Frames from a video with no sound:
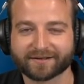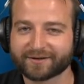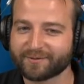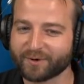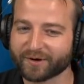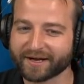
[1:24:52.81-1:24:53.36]

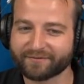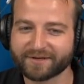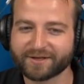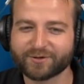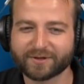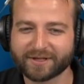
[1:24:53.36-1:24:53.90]
Come on, Evan,
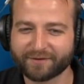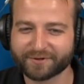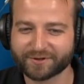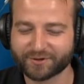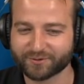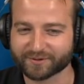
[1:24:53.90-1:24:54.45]
you love
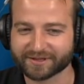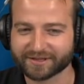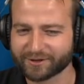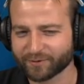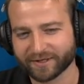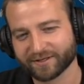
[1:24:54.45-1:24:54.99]
it too.
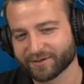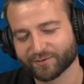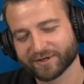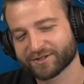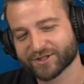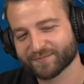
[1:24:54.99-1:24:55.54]
You
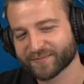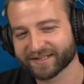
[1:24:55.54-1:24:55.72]
wanna jump